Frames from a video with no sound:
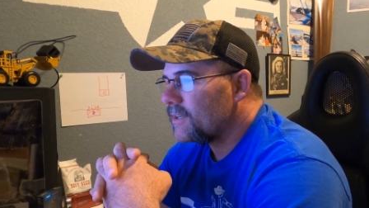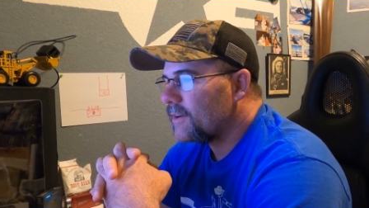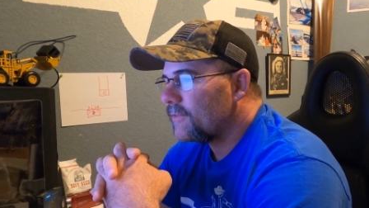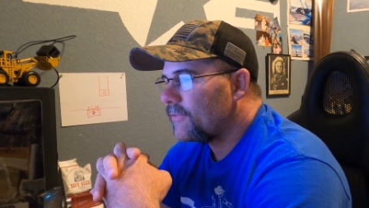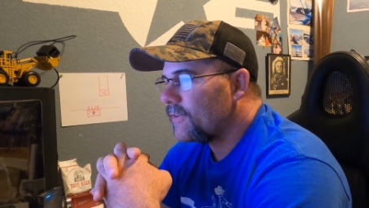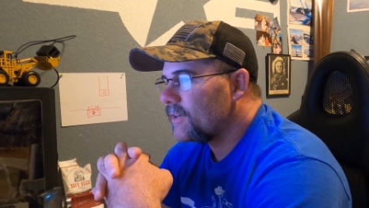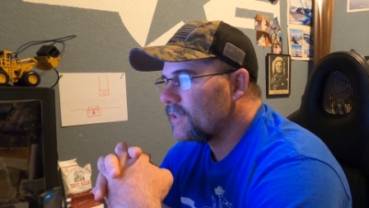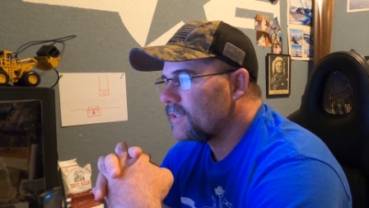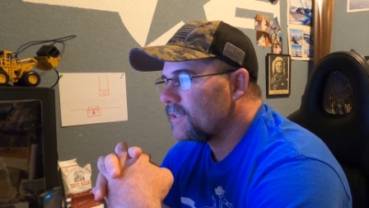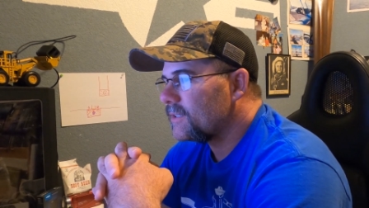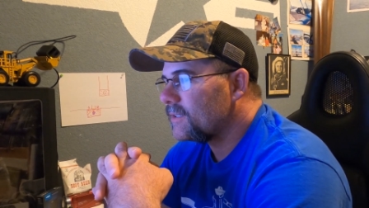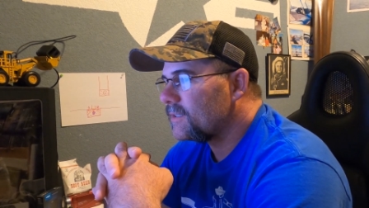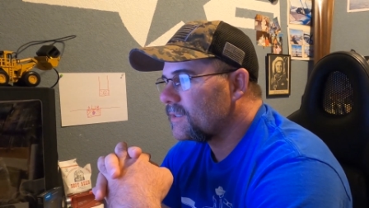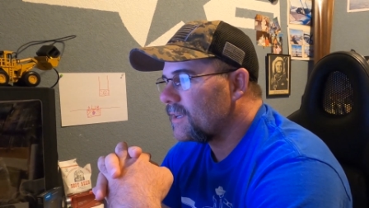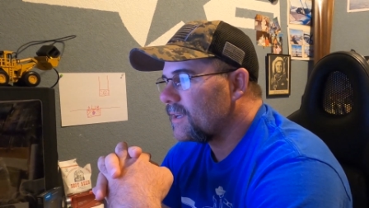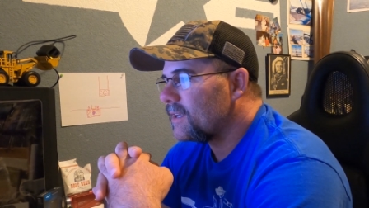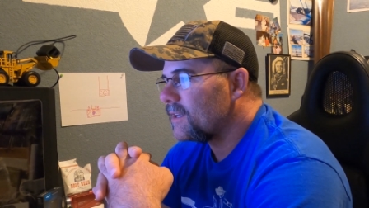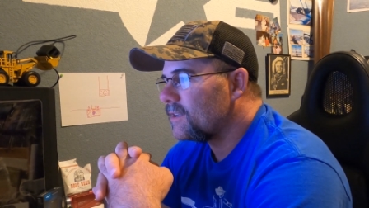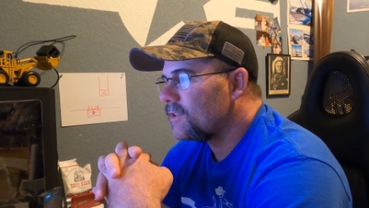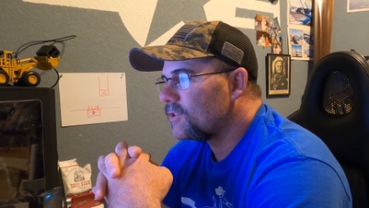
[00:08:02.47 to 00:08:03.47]
the
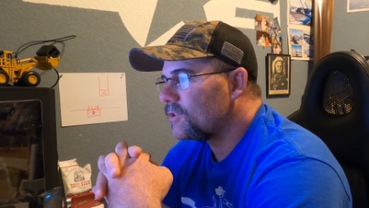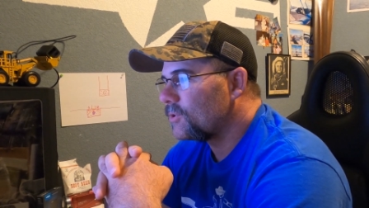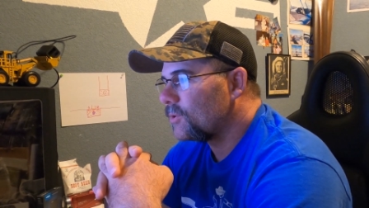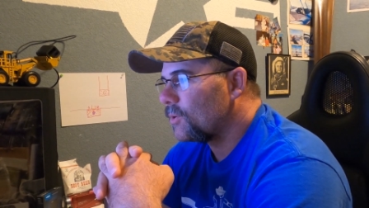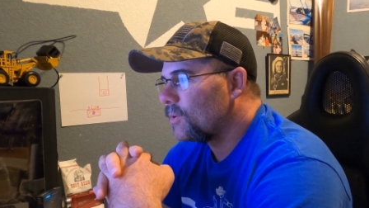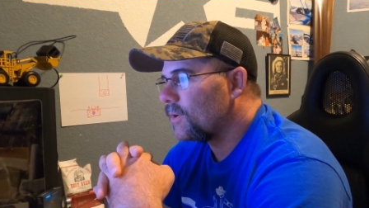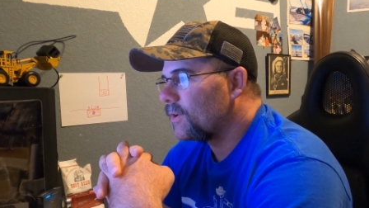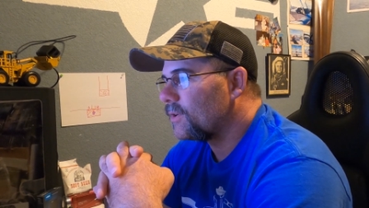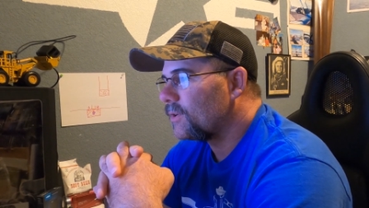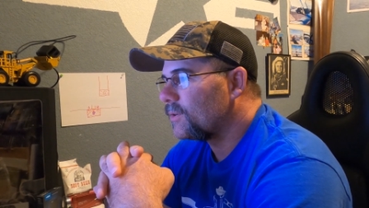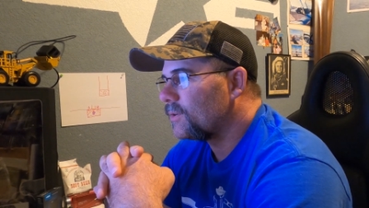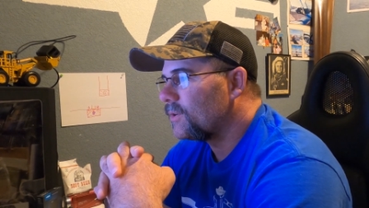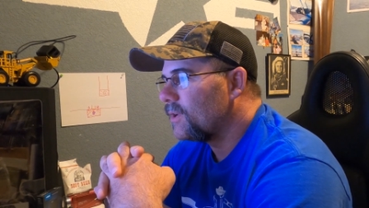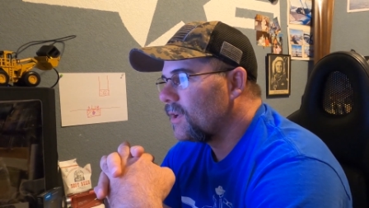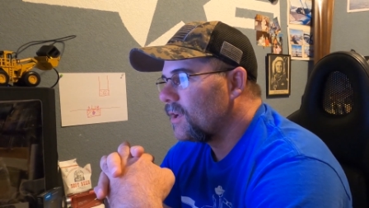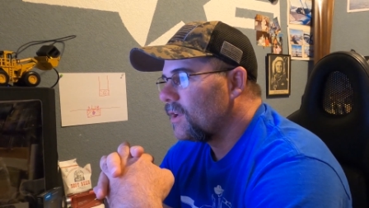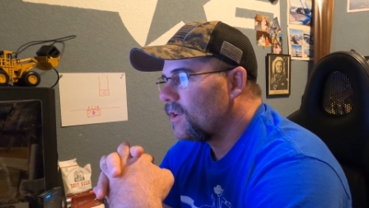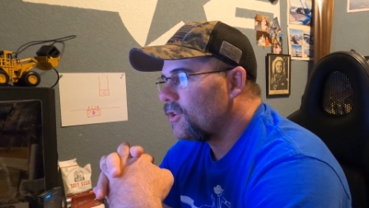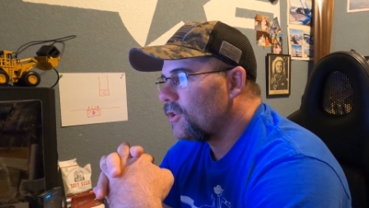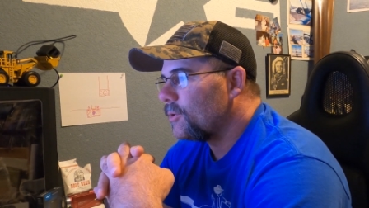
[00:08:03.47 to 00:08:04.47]
differences in soil
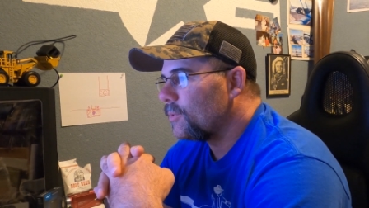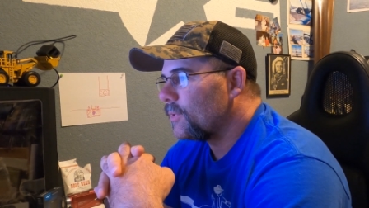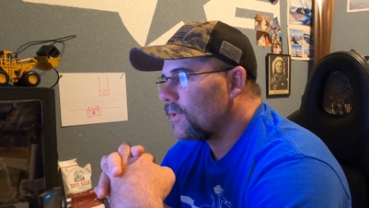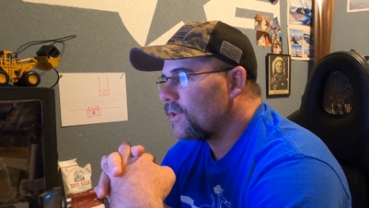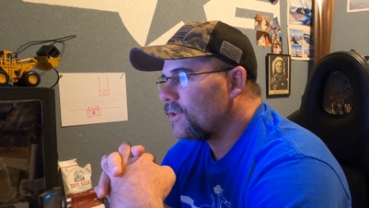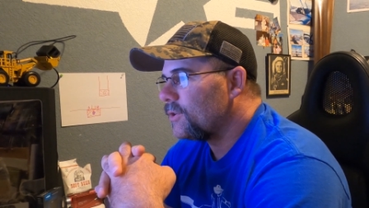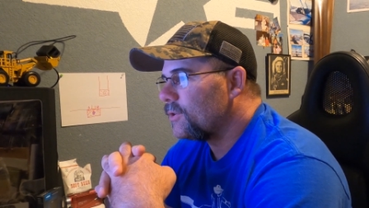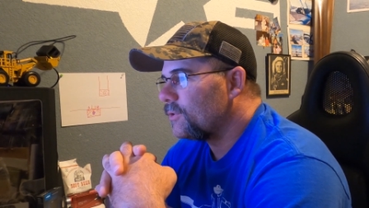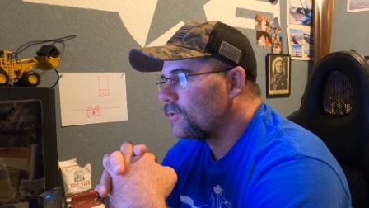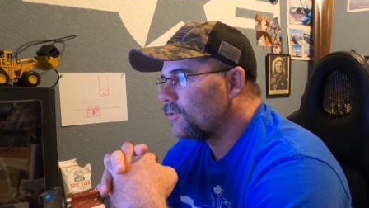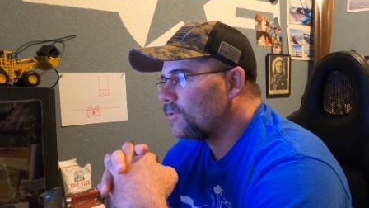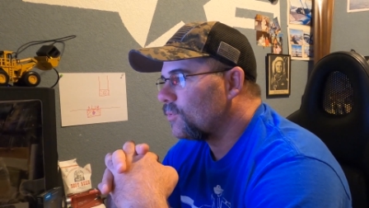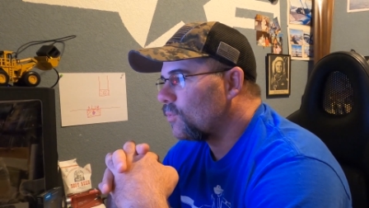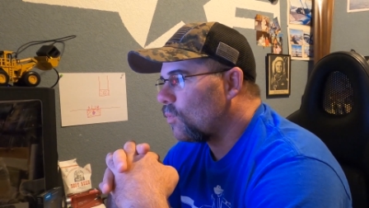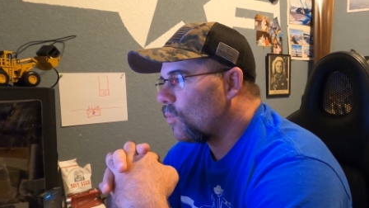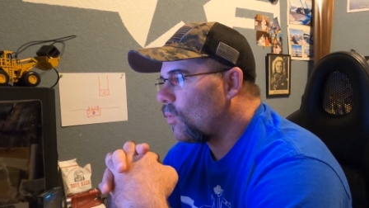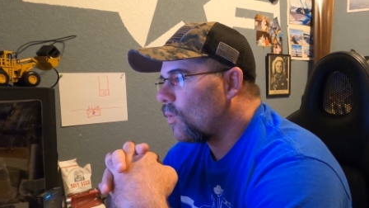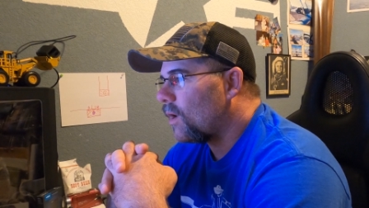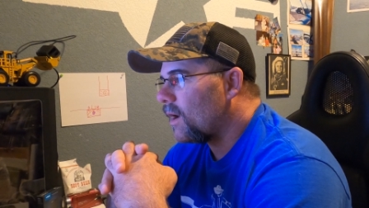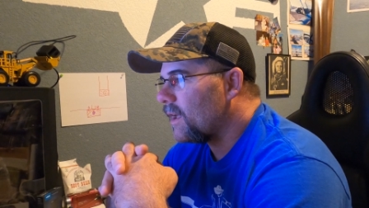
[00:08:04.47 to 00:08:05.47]
you would use
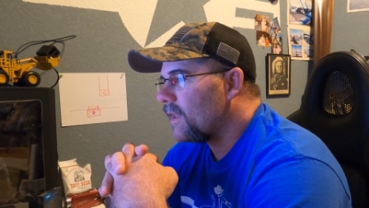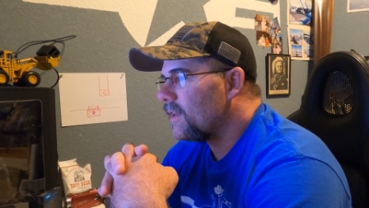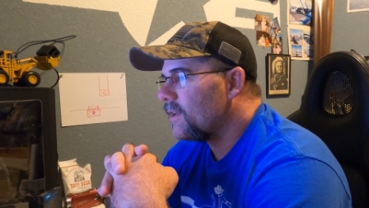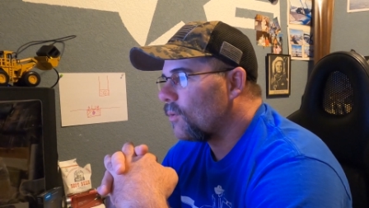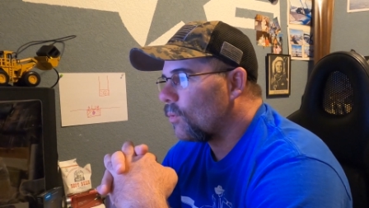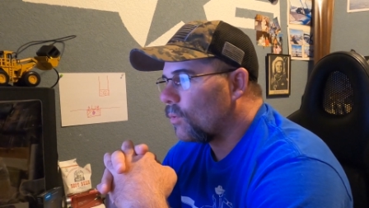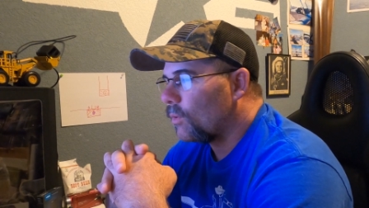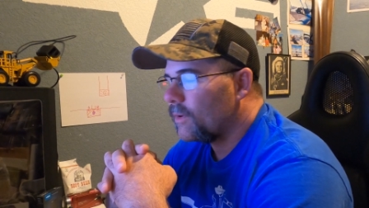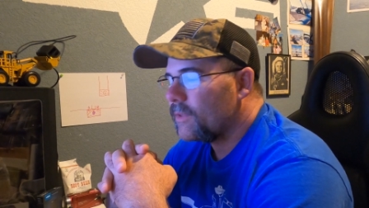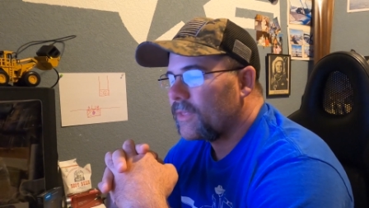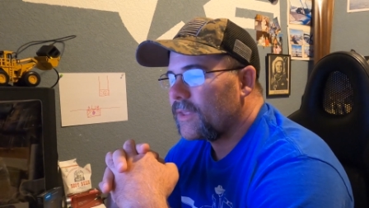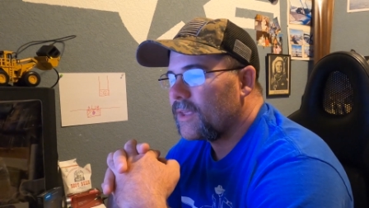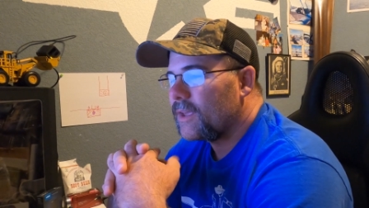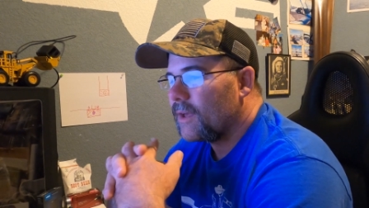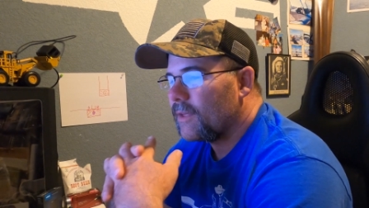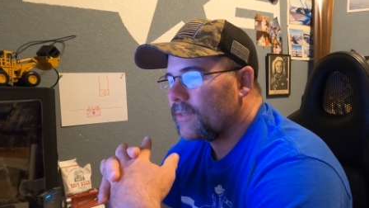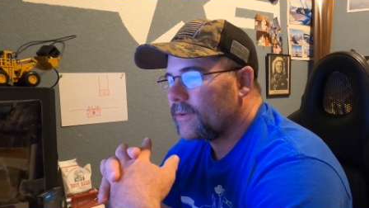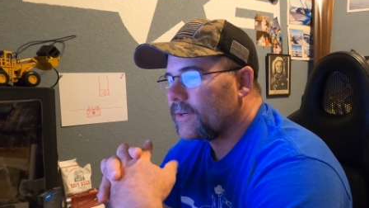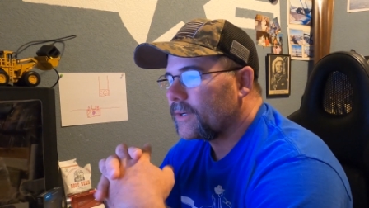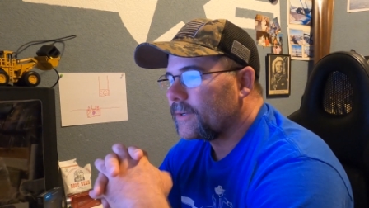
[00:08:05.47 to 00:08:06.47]
one or
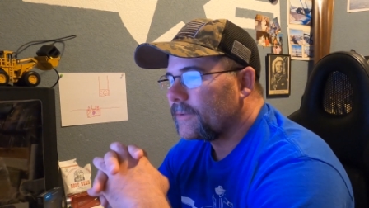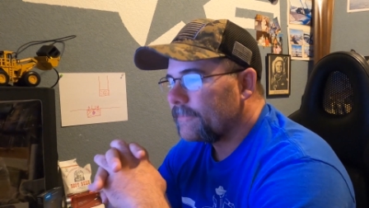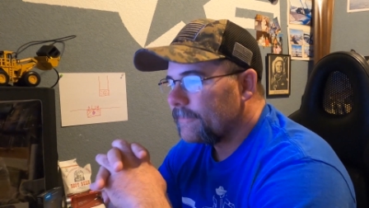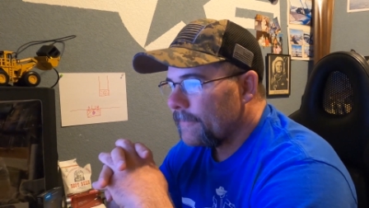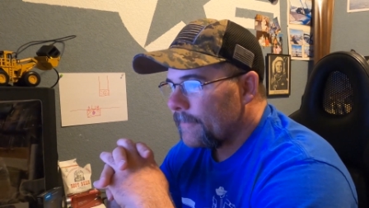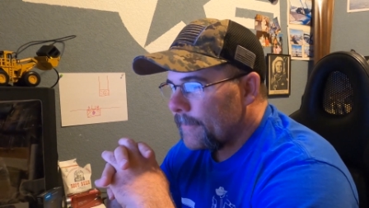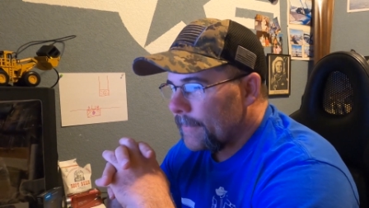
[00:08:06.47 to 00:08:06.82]
the other.